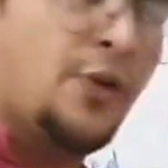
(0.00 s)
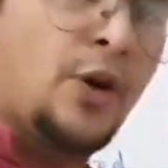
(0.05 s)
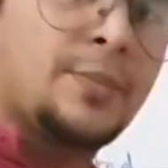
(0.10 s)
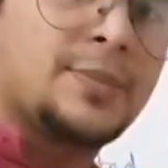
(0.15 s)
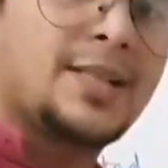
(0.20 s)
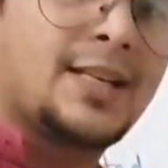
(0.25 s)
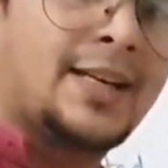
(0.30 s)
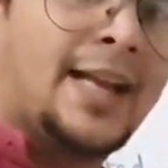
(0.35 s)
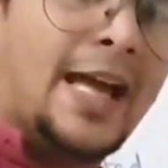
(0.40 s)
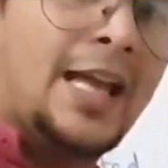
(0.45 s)

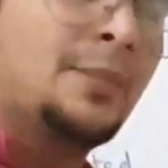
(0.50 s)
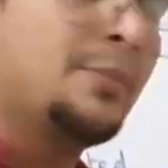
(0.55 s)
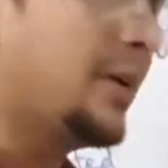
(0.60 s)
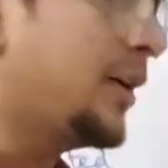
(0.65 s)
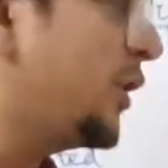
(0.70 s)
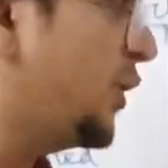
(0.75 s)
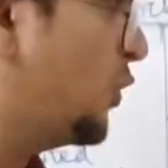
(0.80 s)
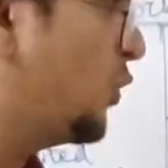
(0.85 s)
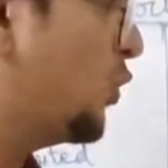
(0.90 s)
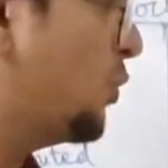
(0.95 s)
forms a
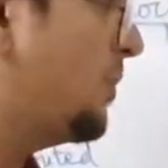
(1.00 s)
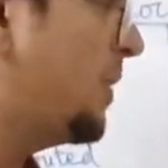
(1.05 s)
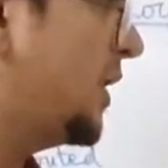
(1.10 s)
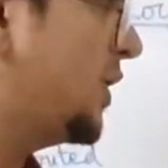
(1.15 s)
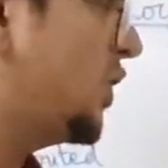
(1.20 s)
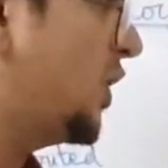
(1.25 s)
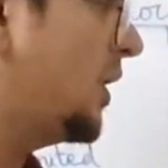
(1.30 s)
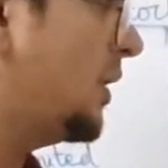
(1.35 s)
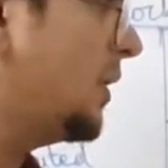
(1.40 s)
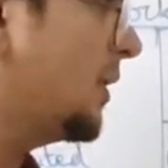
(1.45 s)
dimer due to
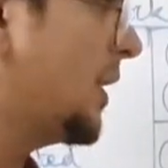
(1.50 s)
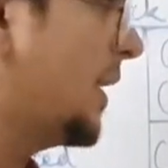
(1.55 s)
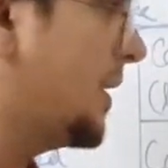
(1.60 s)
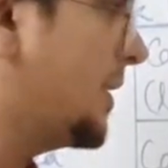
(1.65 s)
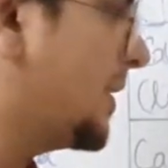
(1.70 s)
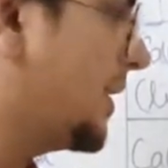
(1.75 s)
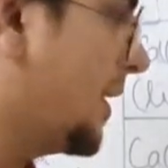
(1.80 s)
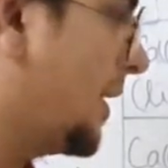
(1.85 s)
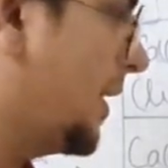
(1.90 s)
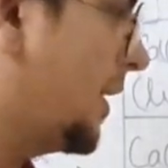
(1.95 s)
bridging that
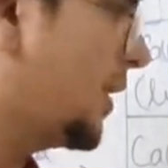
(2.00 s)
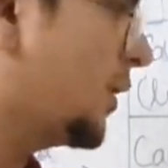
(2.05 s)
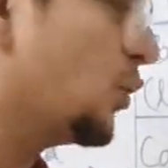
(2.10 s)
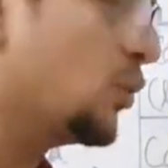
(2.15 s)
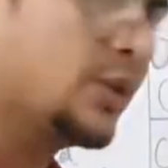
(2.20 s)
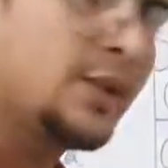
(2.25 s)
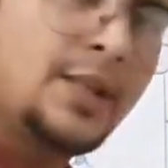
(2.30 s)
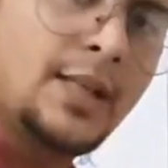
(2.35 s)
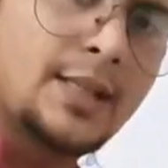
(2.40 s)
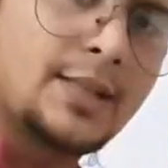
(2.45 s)
is
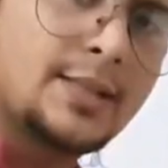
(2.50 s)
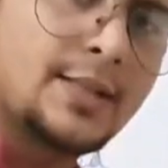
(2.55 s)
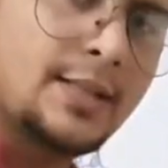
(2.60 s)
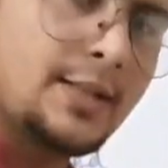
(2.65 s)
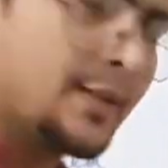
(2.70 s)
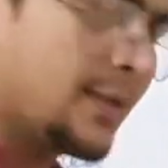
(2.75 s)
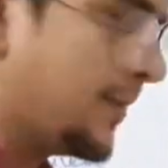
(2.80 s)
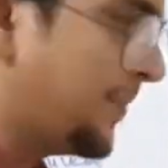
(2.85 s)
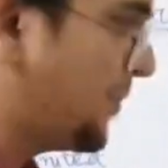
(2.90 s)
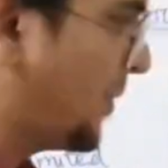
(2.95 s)

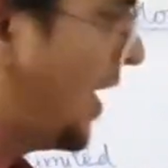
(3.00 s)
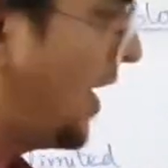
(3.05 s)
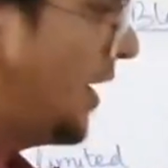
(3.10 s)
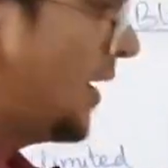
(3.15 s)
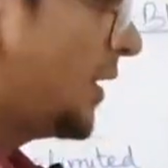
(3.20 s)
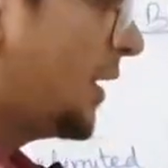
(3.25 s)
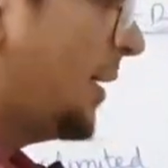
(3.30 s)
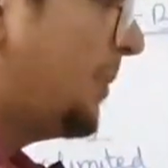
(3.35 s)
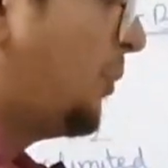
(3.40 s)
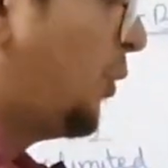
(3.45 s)
Al2Cl6 they